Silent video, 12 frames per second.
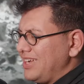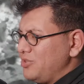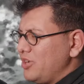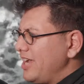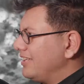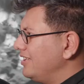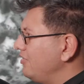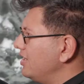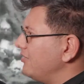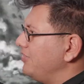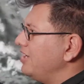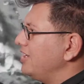you're acting
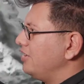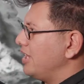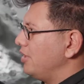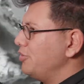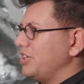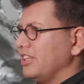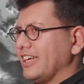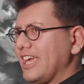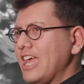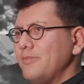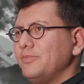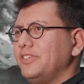very weird, like looking like
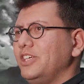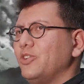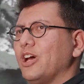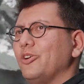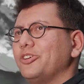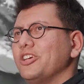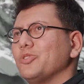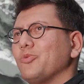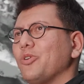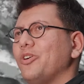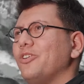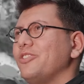empty, you are looking the
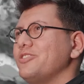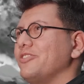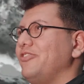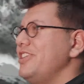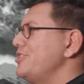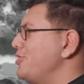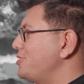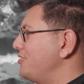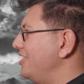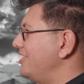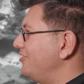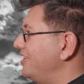walls, the windows,
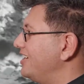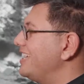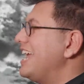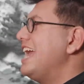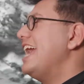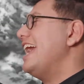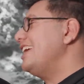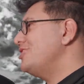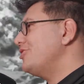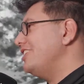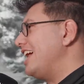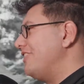very weird.
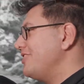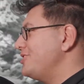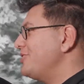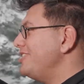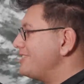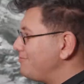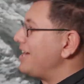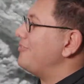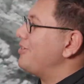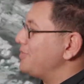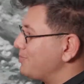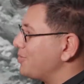Actually, I was so
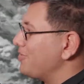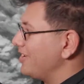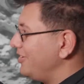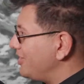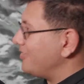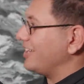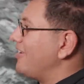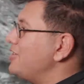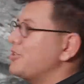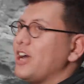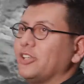inspired from the movie. You know, like when you go